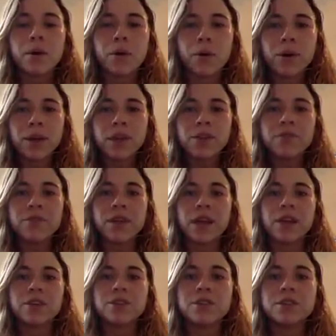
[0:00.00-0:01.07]
Oily
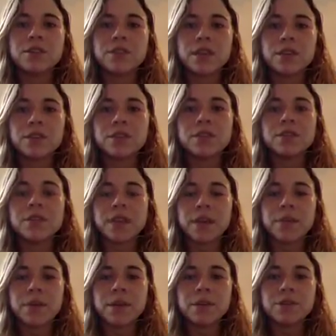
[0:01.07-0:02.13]
fish, such as
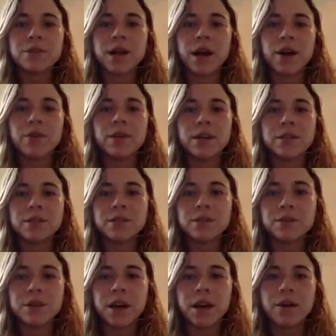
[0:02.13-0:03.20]
salmon, trout, and
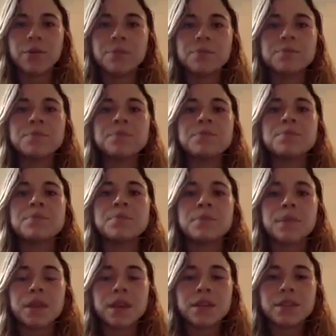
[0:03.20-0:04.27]
tuna,
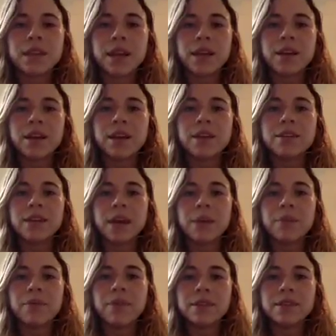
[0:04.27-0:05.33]
contain a
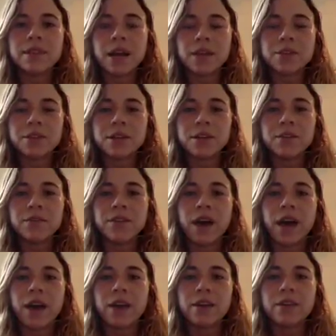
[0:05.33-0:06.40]
type of unsaturated
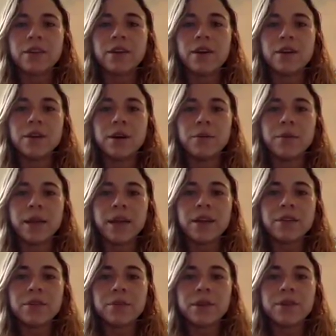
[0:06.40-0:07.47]
fat called
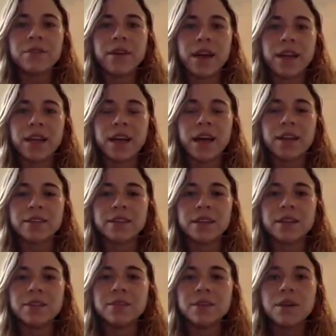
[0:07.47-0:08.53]
omega-3 fatty
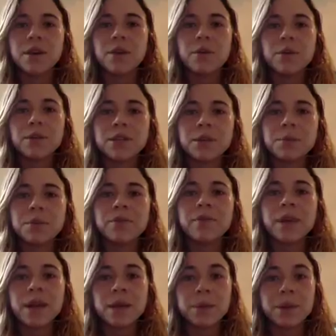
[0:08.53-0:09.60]
acids, which can be
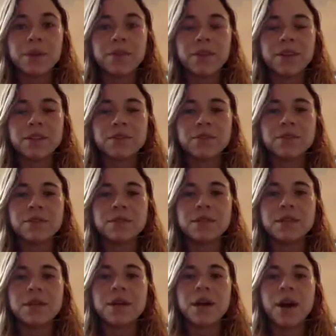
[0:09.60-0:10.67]
very beneficial to
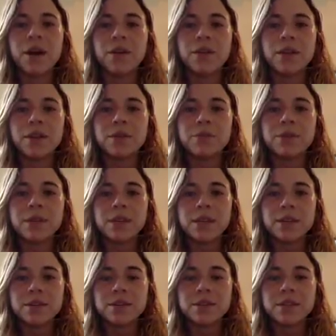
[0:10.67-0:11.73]
your health when
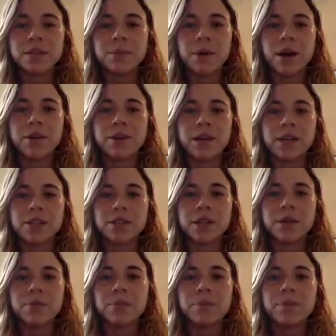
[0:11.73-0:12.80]
used in moderation.